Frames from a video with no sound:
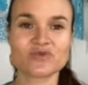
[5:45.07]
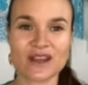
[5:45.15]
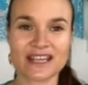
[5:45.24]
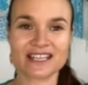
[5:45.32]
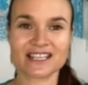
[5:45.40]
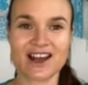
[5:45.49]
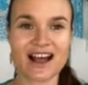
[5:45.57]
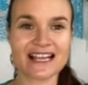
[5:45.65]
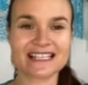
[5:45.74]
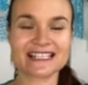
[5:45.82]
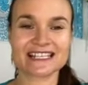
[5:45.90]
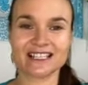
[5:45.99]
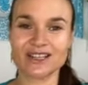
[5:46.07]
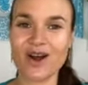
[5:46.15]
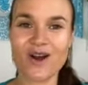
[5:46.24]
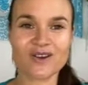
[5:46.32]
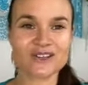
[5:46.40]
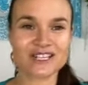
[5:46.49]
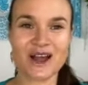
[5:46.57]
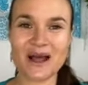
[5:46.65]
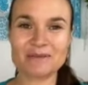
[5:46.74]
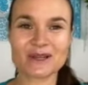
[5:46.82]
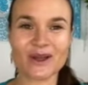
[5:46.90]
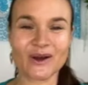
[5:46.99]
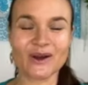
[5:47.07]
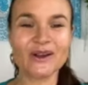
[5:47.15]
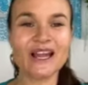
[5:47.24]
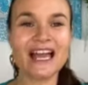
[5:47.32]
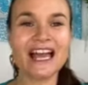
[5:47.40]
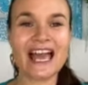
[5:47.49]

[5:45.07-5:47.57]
recognized a long time ago